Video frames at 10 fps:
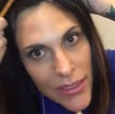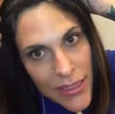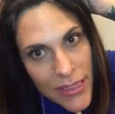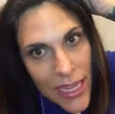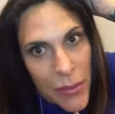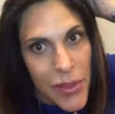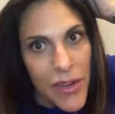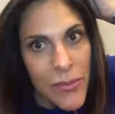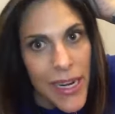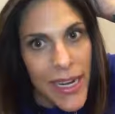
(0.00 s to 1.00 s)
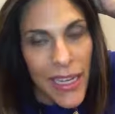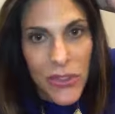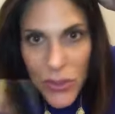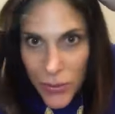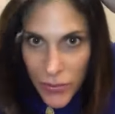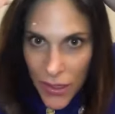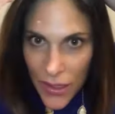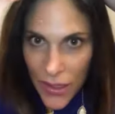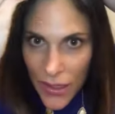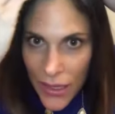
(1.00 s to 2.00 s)
a slight bit of my natural.
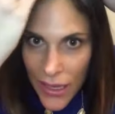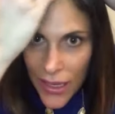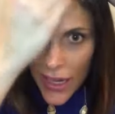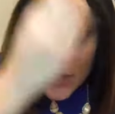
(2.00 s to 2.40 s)
And